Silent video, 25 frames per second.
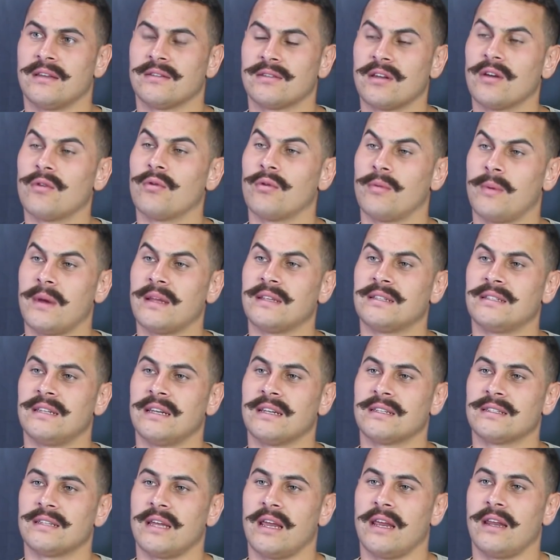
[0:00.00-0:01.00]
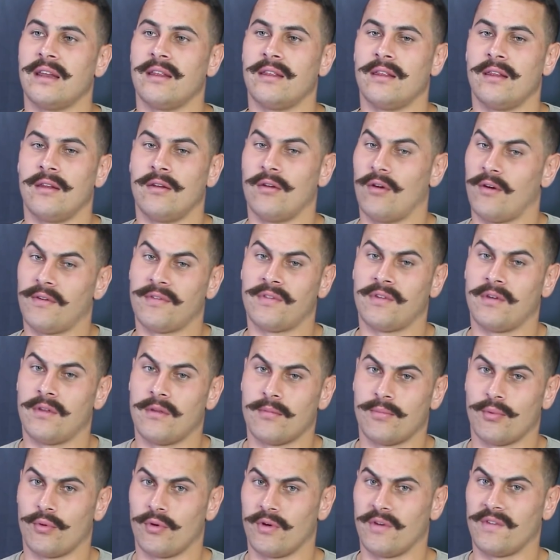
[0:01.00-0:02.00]
So it would have been 16, and then also the
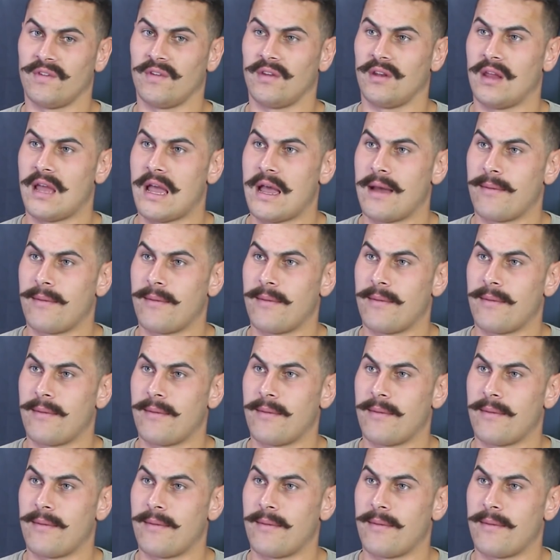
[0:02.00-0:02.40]
boys had